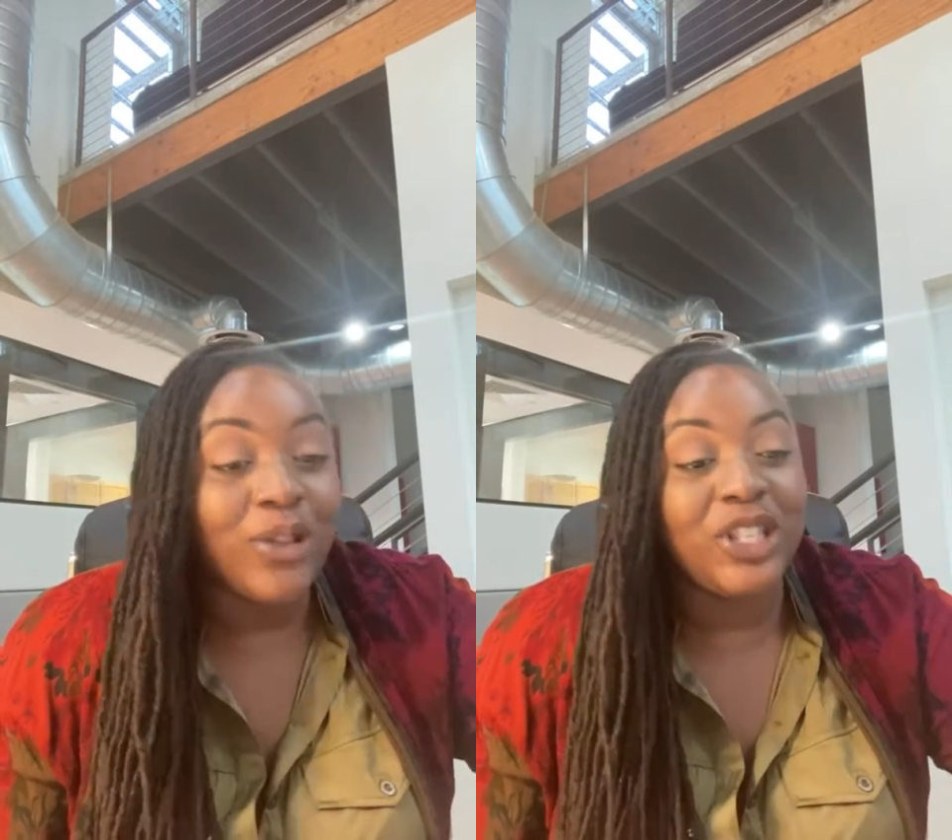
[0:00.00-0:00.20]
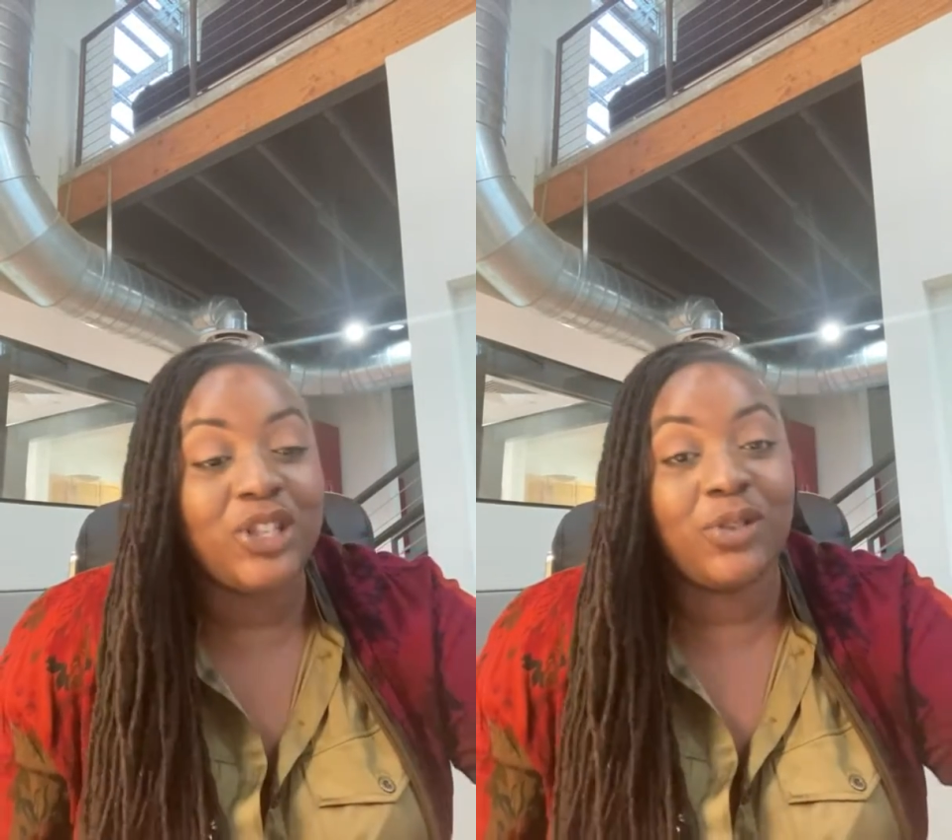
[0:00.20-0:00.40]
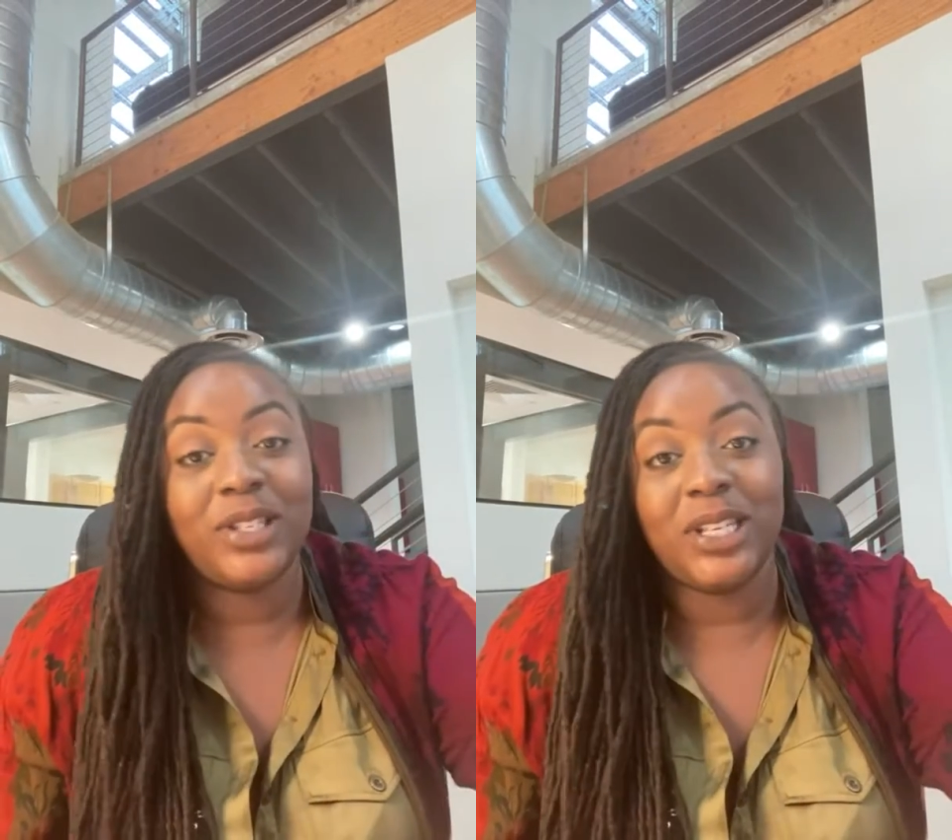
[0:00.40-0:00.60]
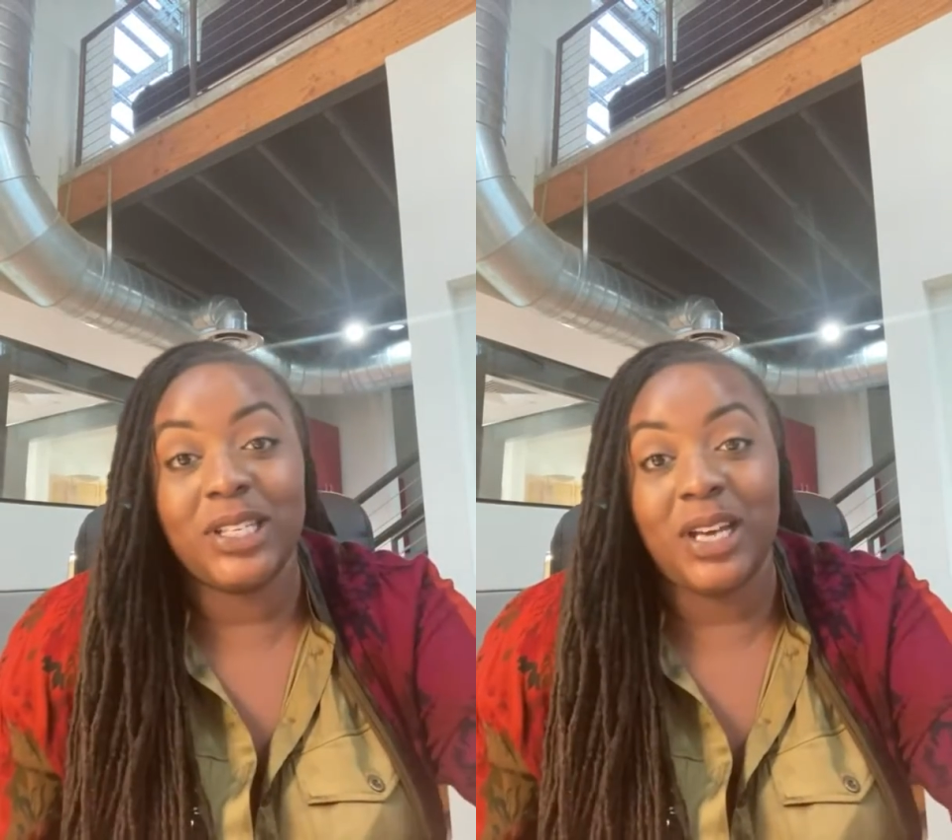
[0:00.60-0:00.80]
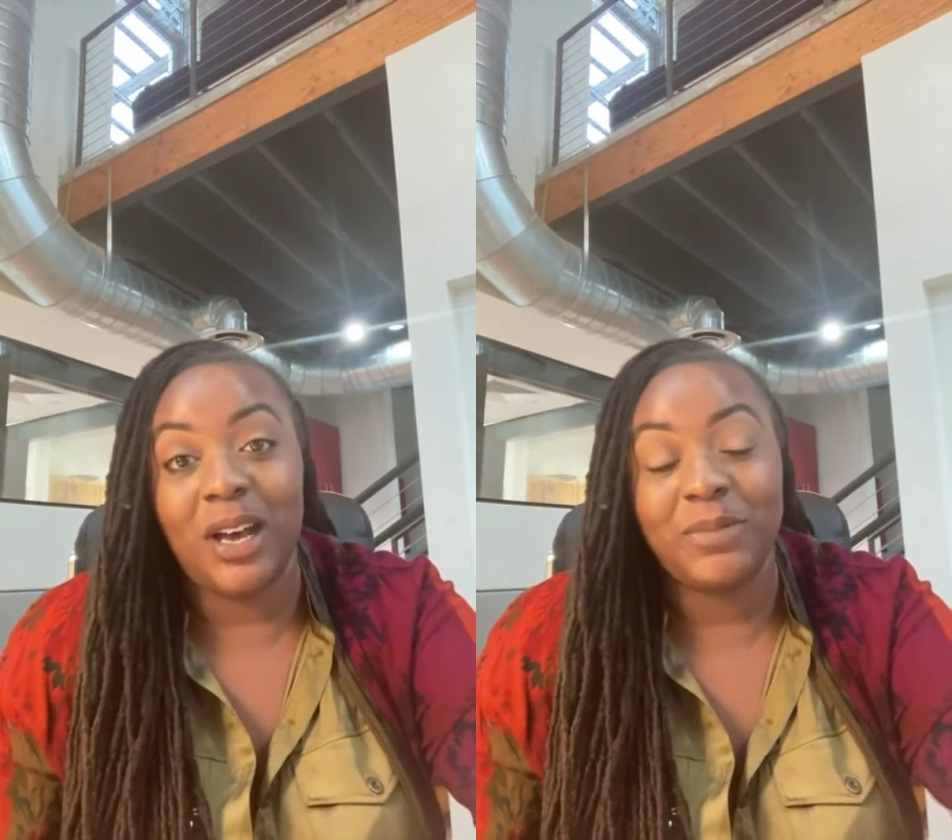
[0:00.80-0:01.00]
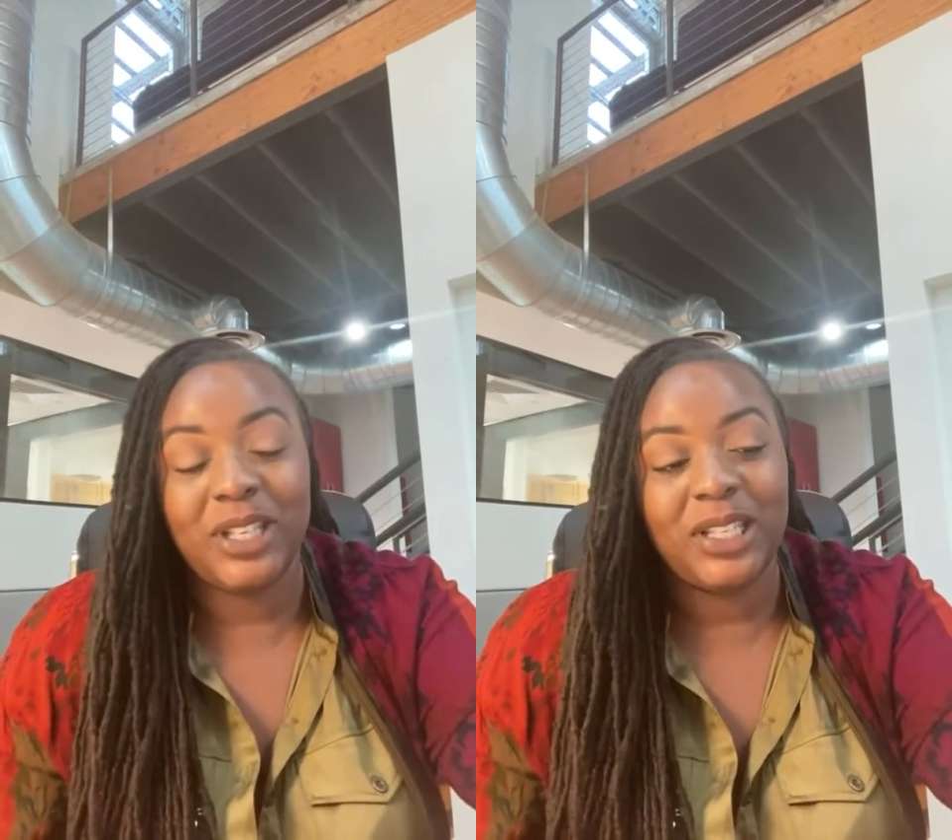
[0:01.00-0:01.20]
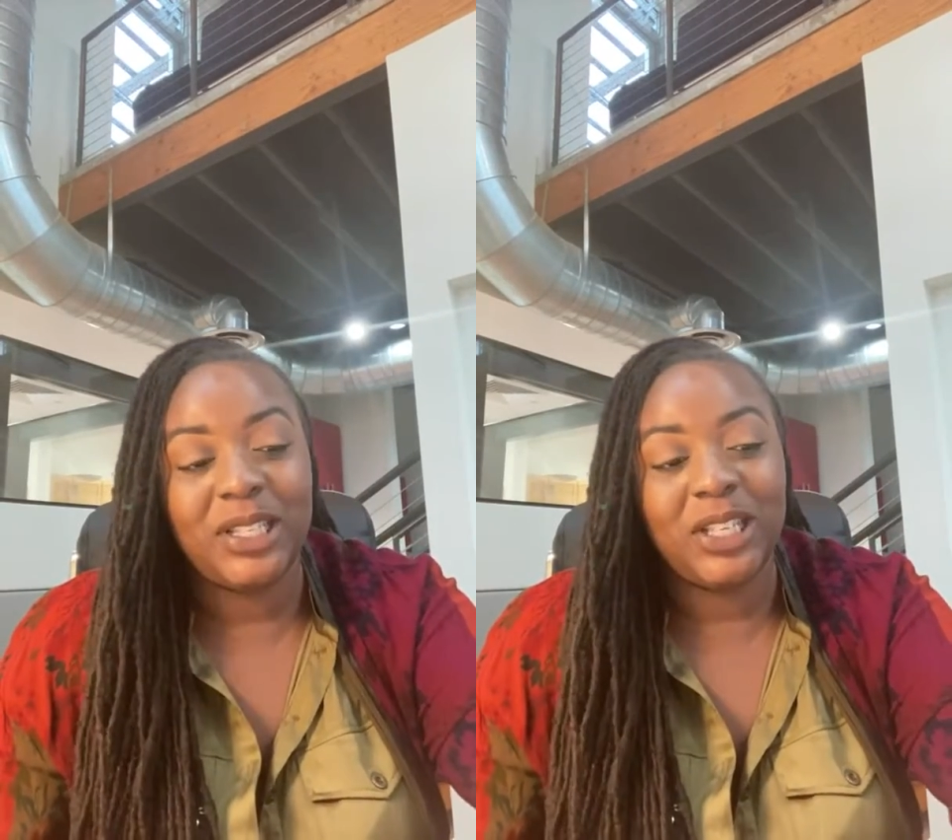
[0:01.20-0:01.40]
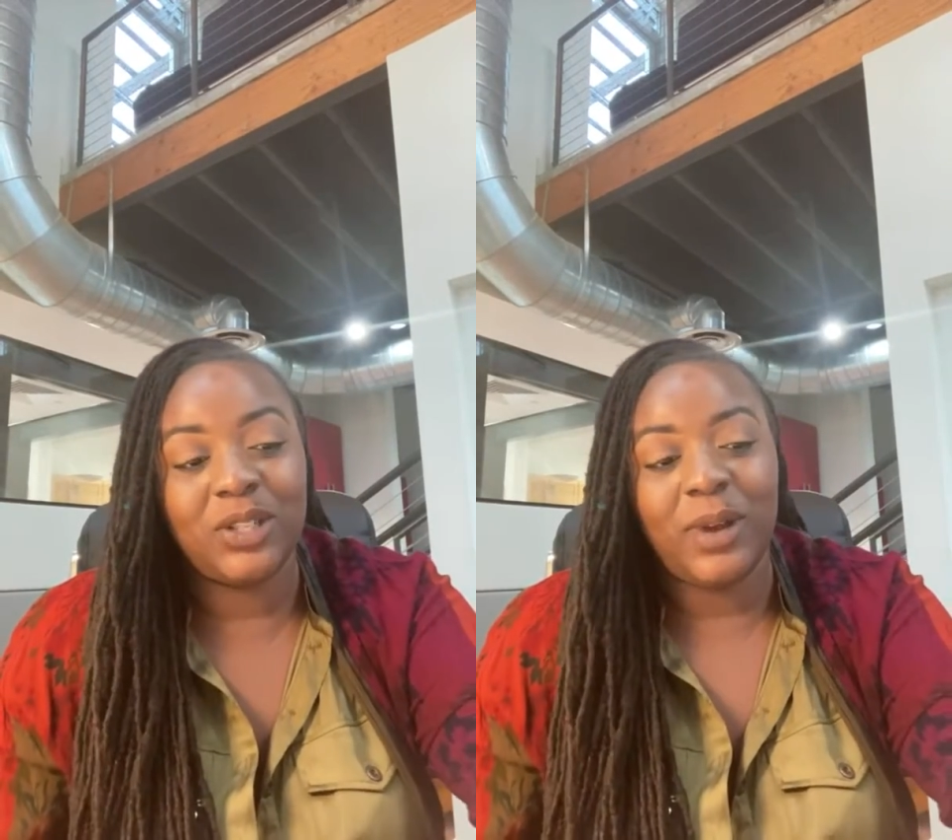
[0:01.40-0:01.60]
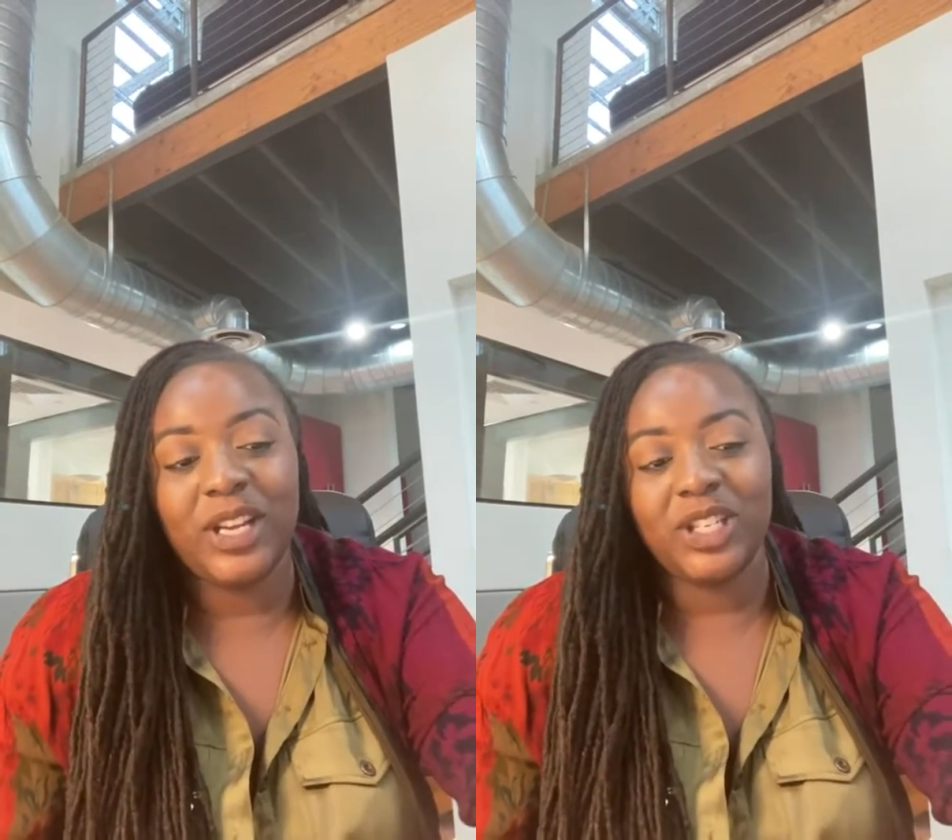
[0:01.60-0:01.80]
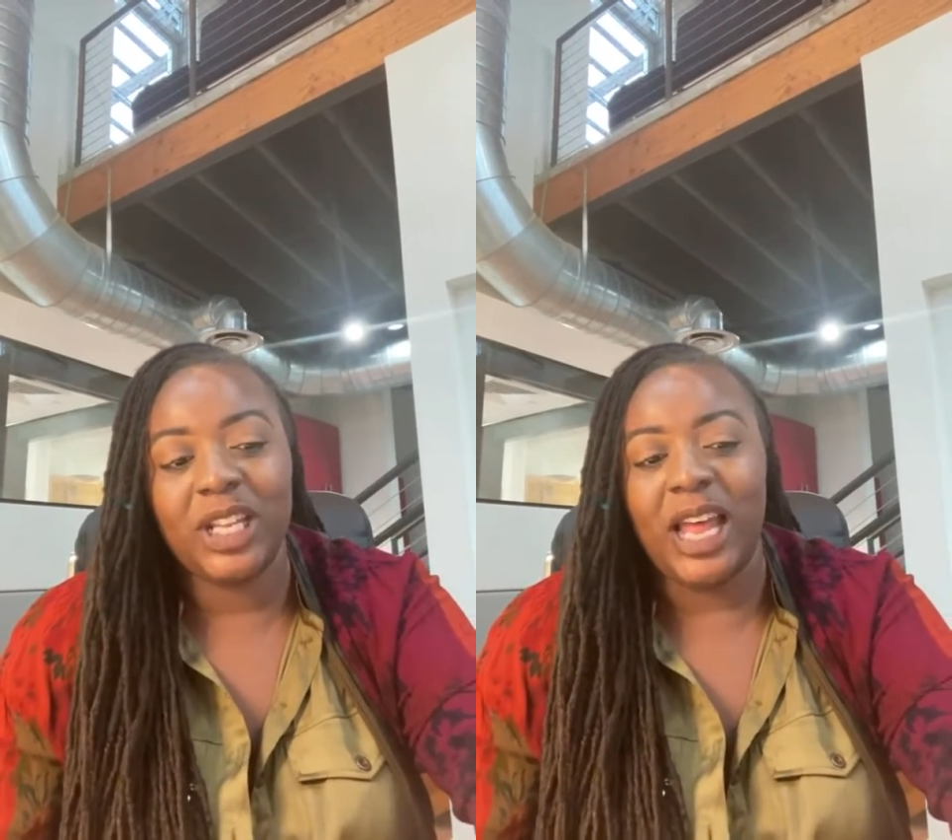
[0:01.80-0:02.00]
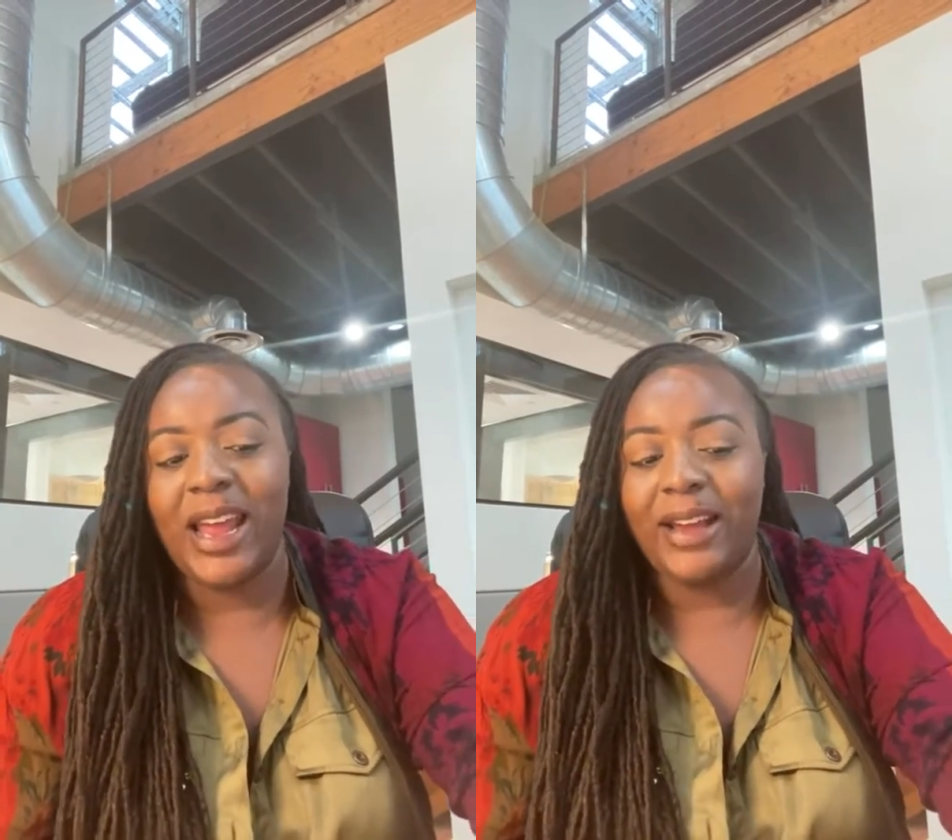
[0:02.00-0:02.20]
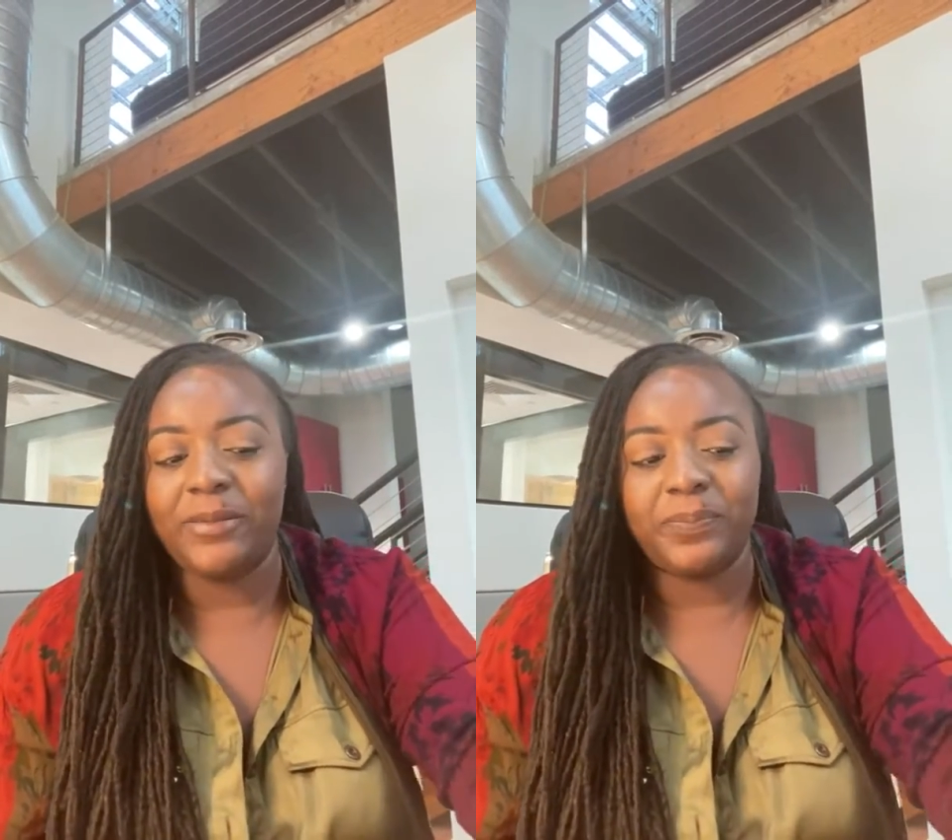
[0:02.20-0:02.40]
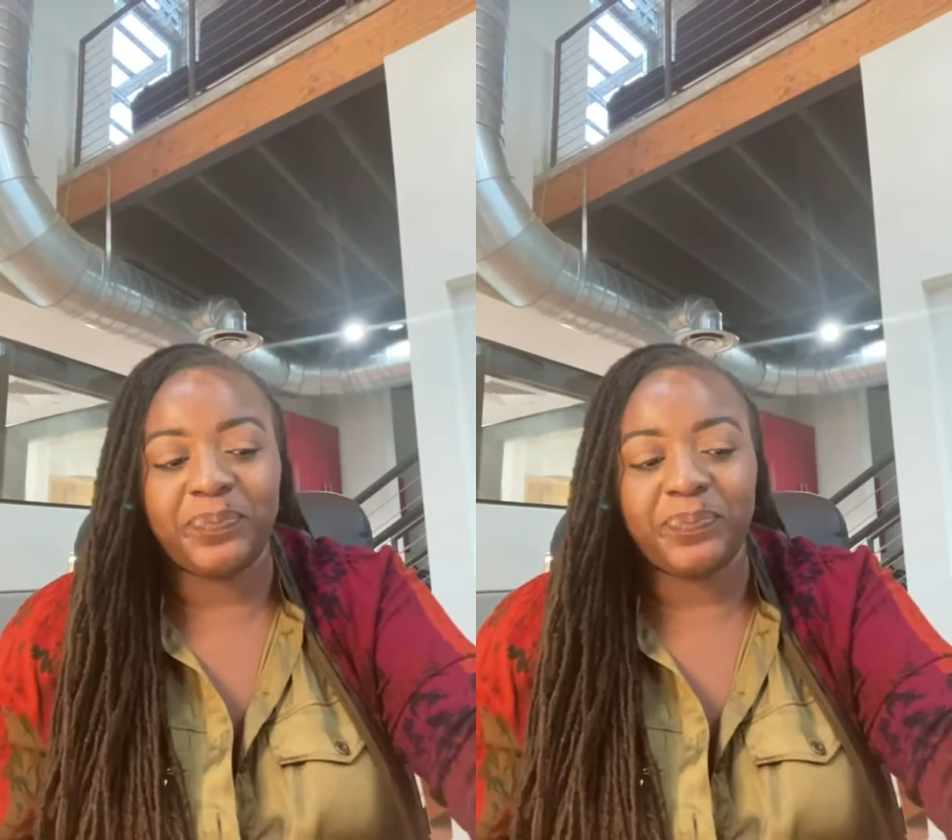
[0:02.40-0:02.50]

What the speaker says: this Tristan Thompson situation. Like,